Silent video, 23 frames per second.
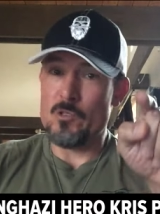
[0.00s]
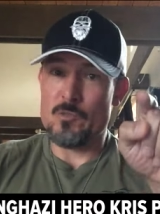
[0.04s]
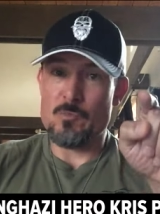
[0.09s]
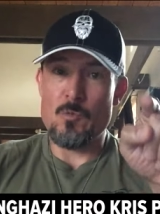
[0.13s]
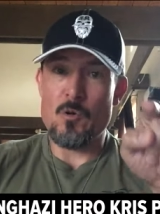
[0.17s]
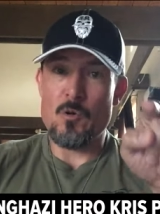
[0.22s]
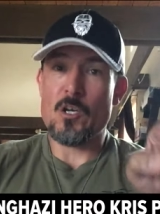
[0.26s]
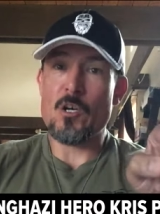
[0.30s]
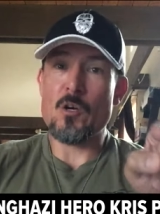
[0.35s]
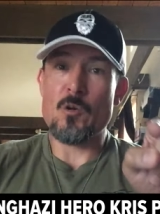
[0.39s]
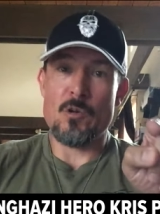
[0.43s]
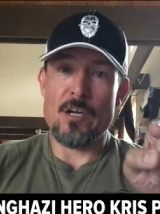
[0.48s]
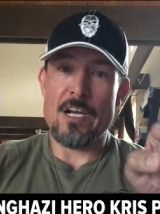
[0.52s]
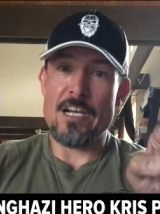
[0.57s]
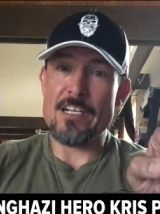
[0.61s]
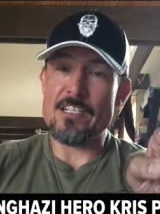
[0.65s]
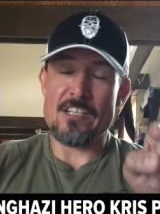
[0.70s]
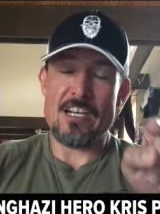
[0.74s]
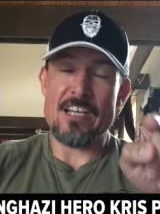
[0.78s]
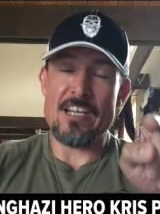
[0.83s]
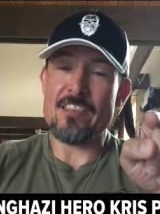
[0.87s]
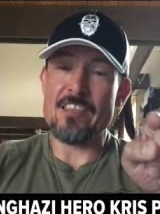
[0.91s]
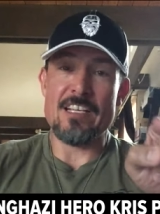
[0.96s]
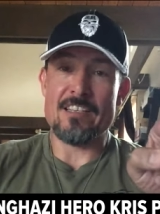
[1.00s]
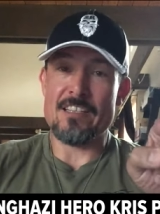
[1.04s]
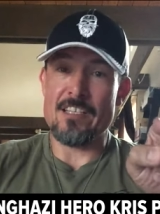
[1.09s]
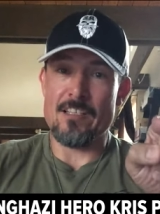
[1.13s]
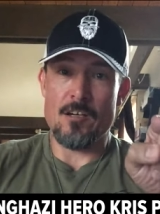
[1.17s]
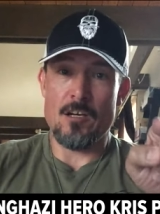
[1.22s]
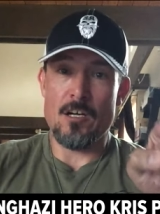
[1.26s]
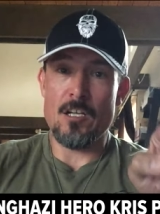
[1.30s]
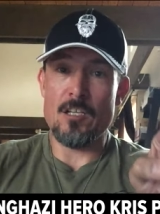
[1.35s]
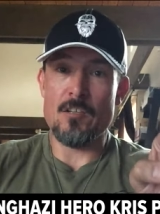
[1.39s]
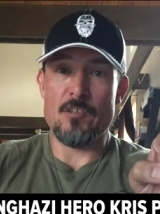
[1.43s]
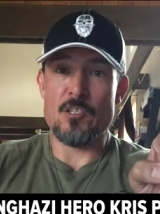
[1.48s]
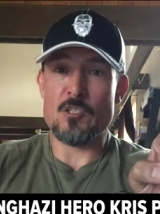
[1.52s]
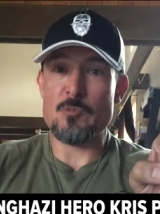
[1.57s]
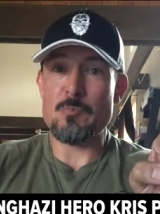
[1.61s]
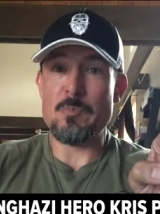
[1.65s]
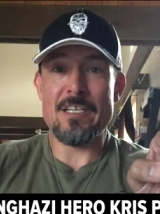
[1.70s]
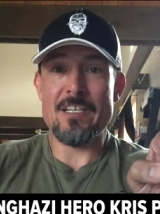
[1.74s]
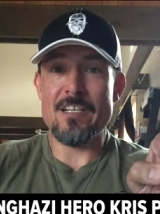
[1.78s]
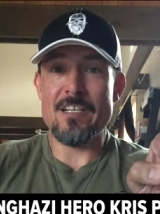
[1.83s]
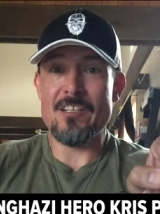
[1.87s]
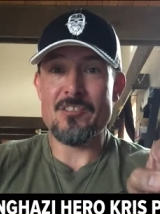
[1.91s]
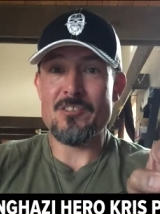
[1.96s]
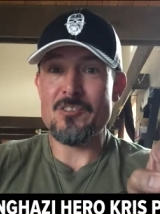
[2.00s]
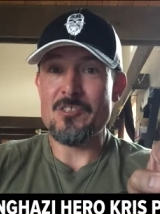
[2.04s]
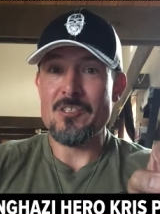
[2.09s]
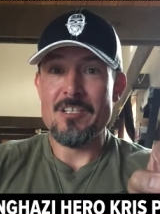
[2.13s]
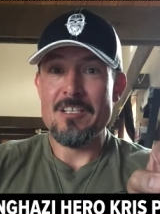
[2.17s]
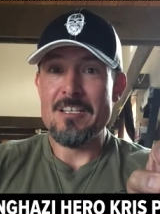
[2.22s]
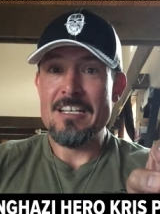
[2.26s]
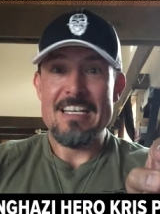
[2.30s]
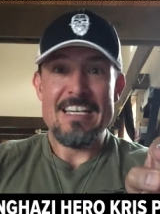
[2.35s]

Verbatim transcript: was more courageous, I think, than all of us because